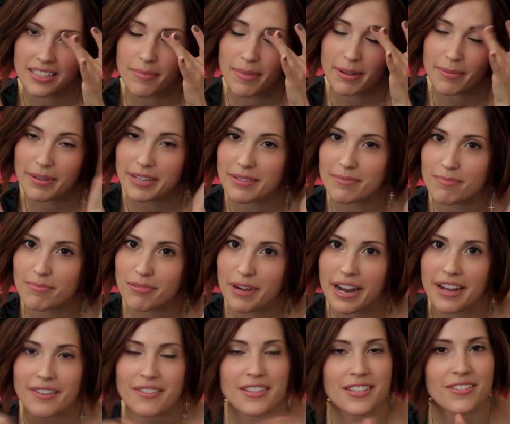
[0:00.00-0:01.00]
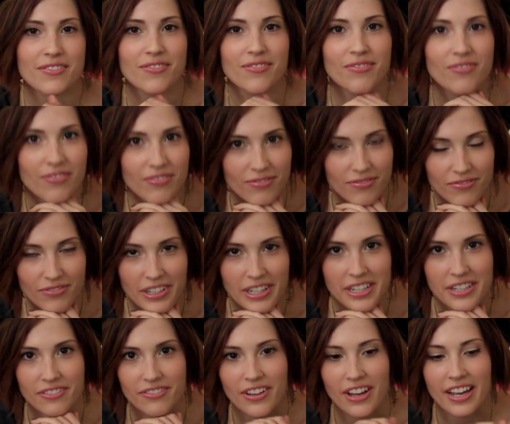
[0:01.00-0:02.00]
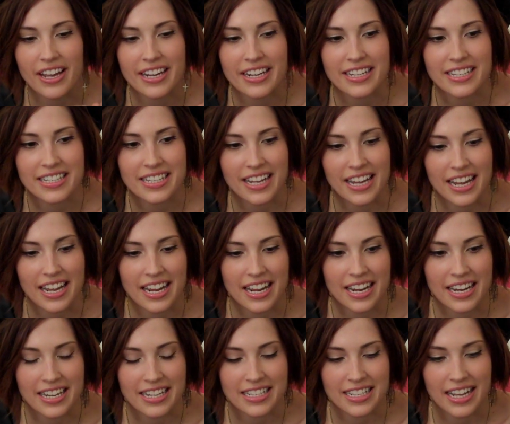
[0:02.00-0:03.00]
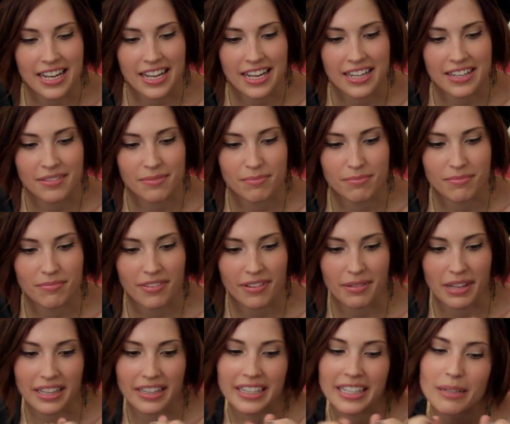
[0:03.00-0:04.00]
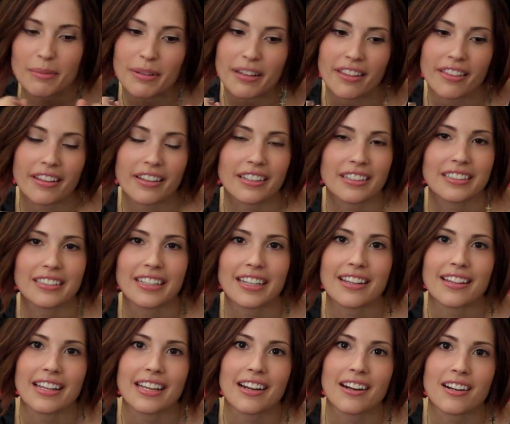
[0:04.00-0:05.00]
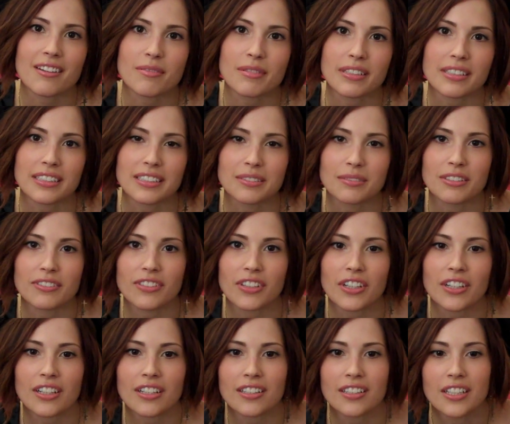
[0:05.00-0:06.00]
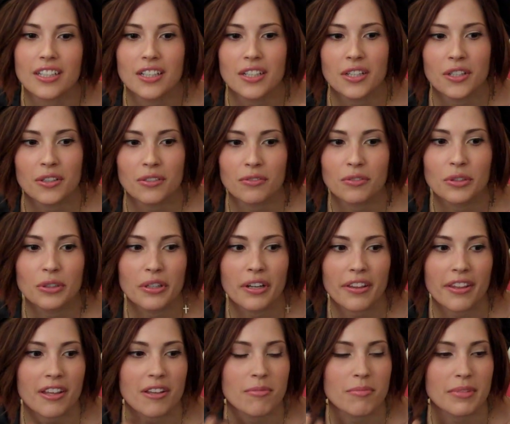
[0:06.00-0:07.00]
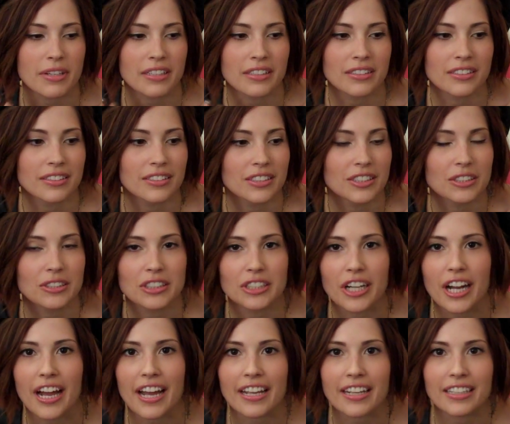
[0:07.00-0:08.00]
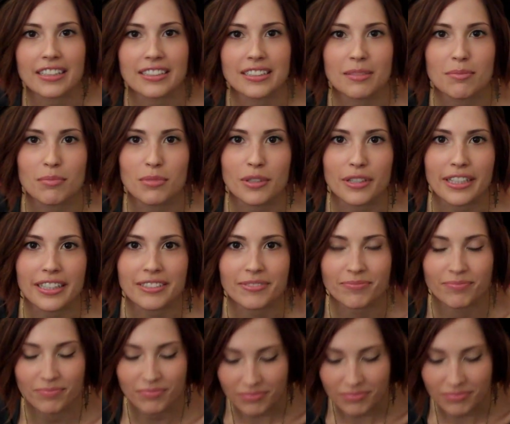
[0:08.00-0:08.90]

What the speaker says: make my brows very defined and a little bit thicker than they are, because we've all ruined them in junior high at some point.